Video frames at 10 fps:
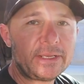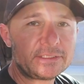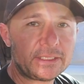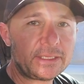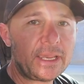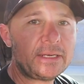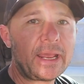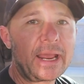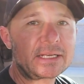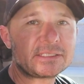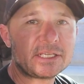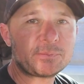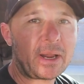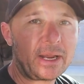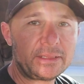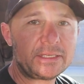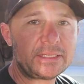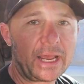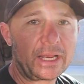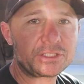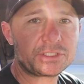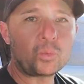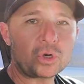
is to gain access behind the dash.